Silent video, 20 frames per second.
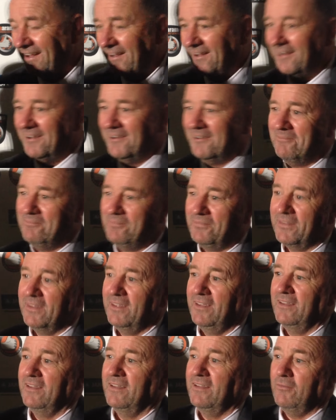it?
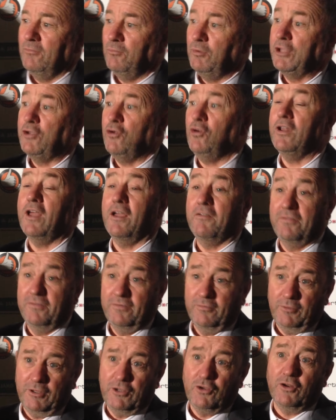We could have.
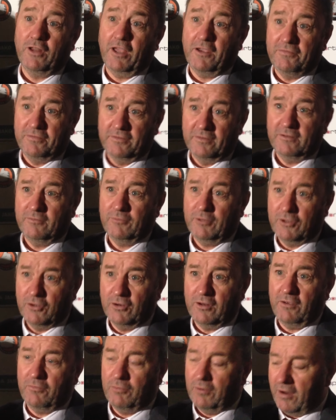
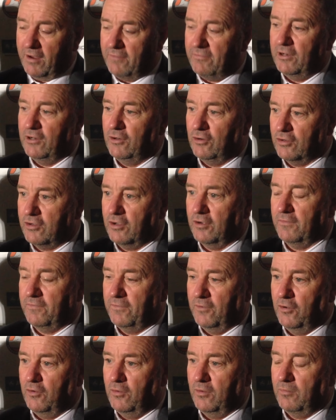We're having a look at a
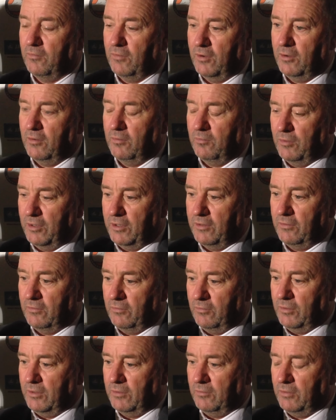few, and
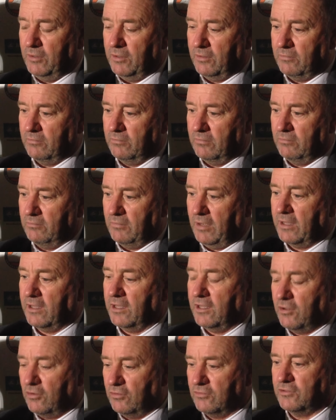we're
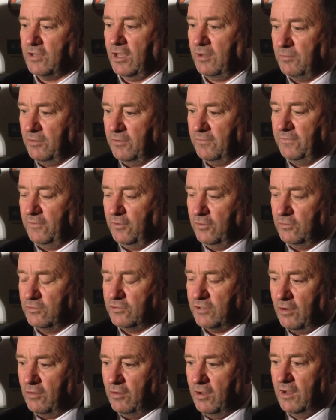making contact with a few,
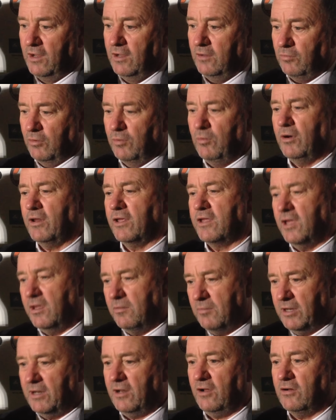so we want to
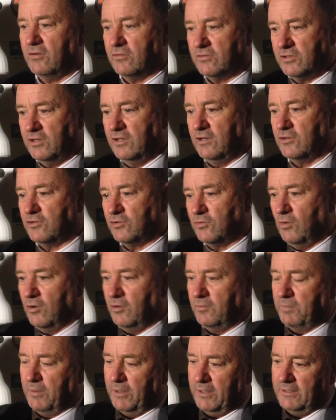keep enhancing the
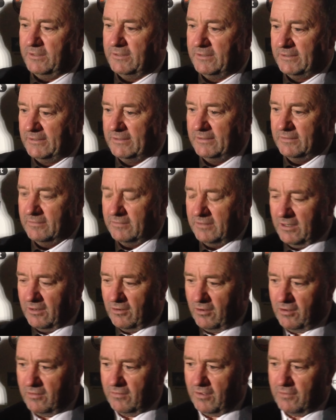squad, but You
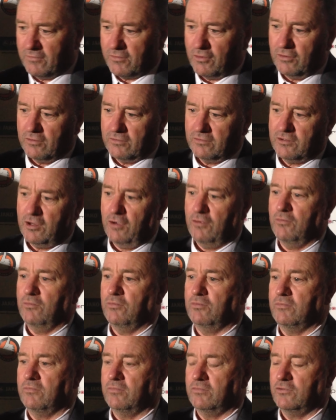know, I've got
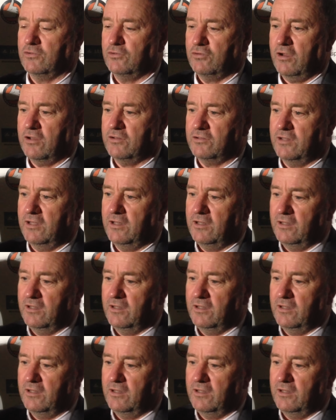total trust